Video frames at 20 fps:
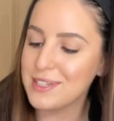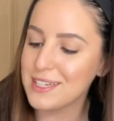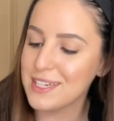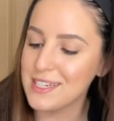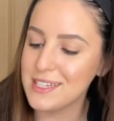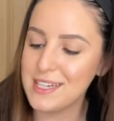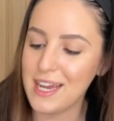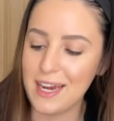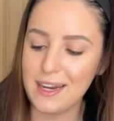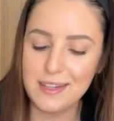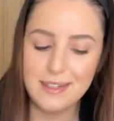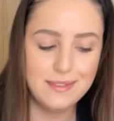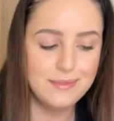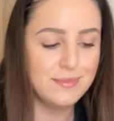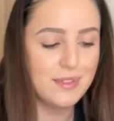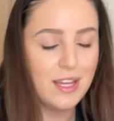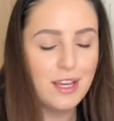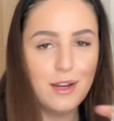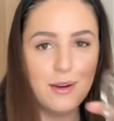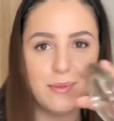container
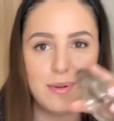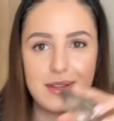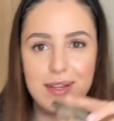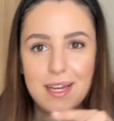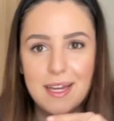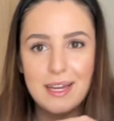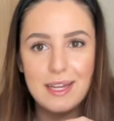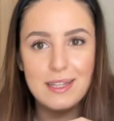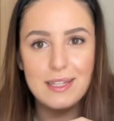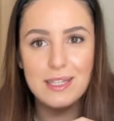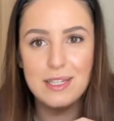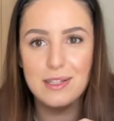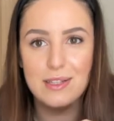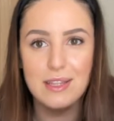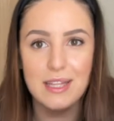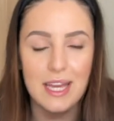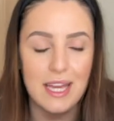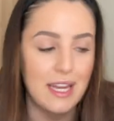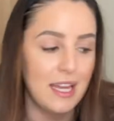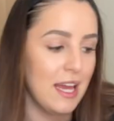with like a little
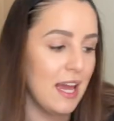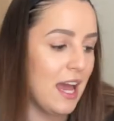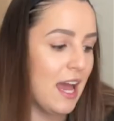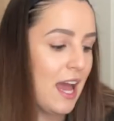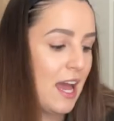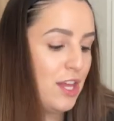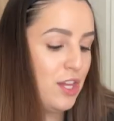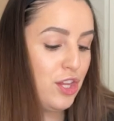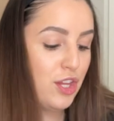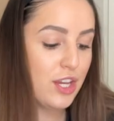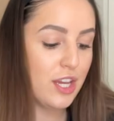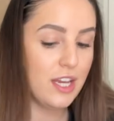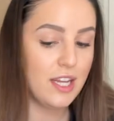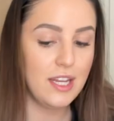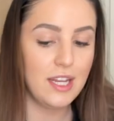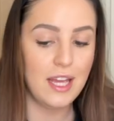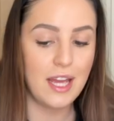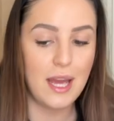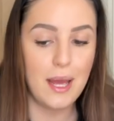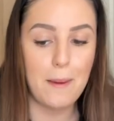lid. You can
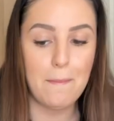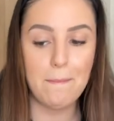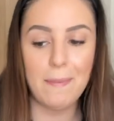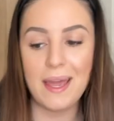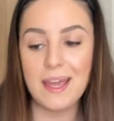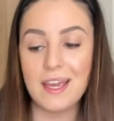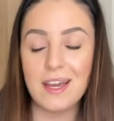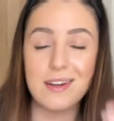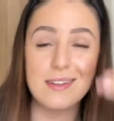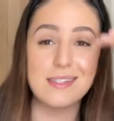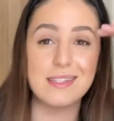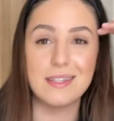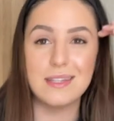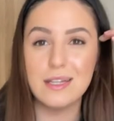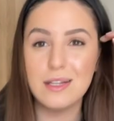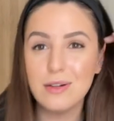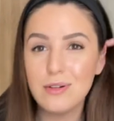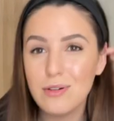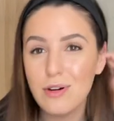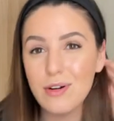make as
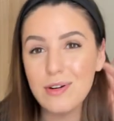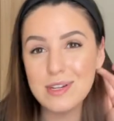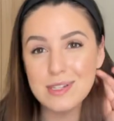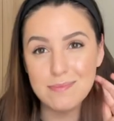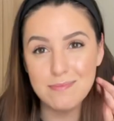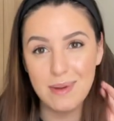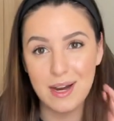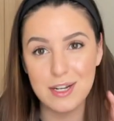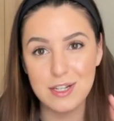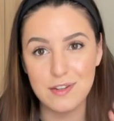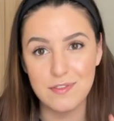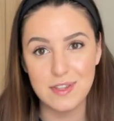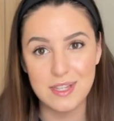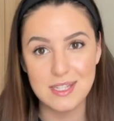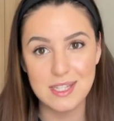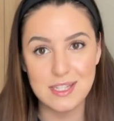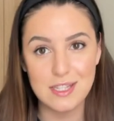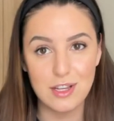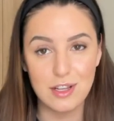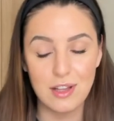little or as much of this
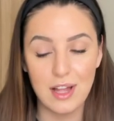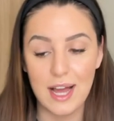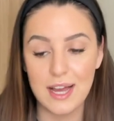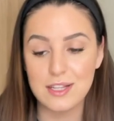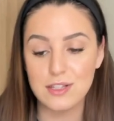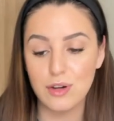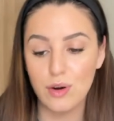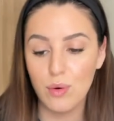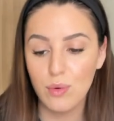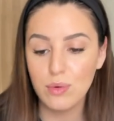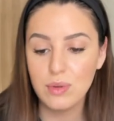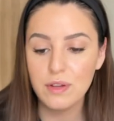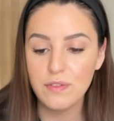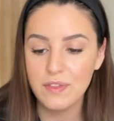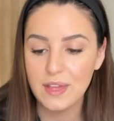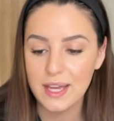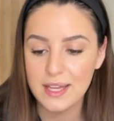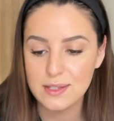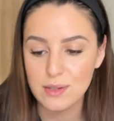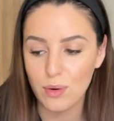as you like. So all of
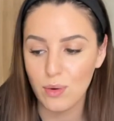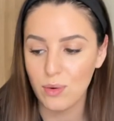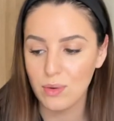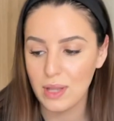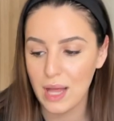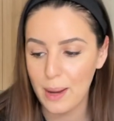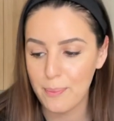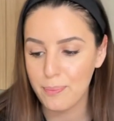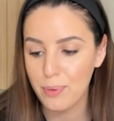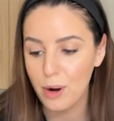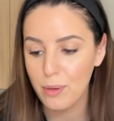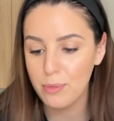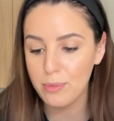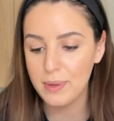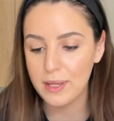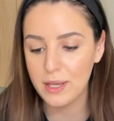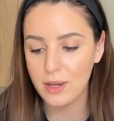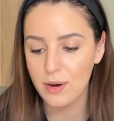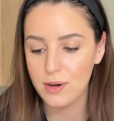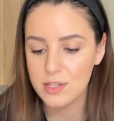these all up probably
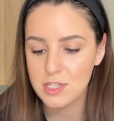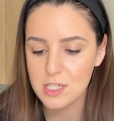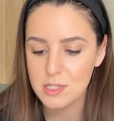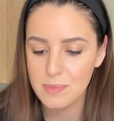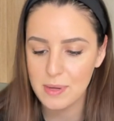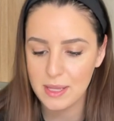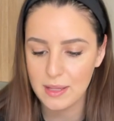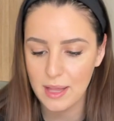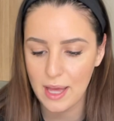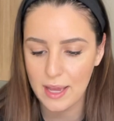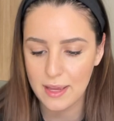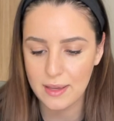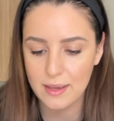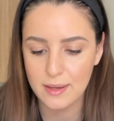cost me like